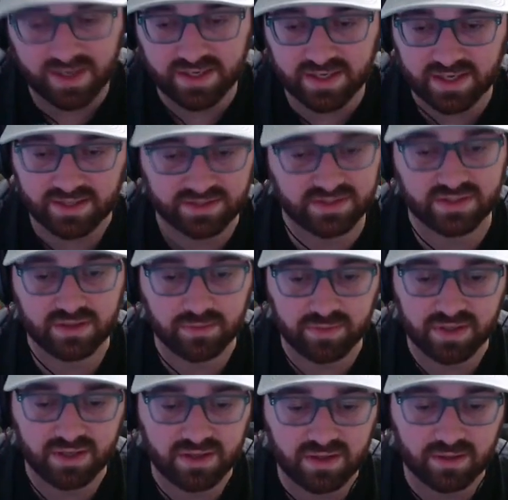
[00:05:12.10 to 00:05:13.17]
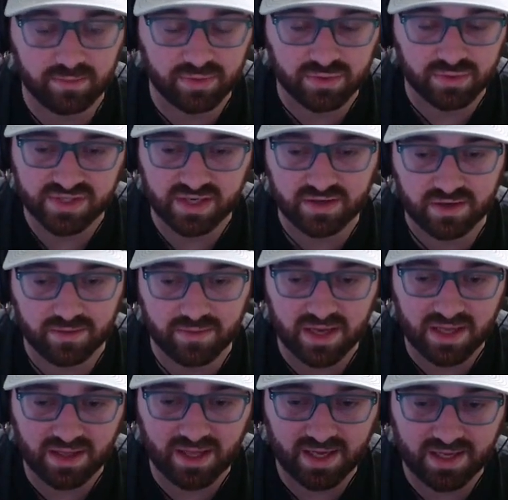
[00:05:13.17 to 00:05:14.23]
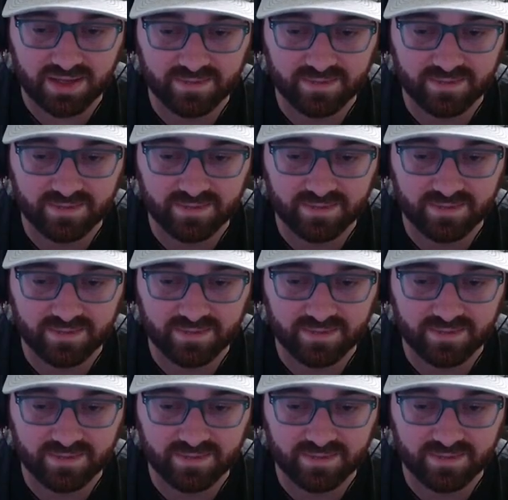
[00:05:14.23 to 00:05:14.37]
next to the button that pulls out your melee.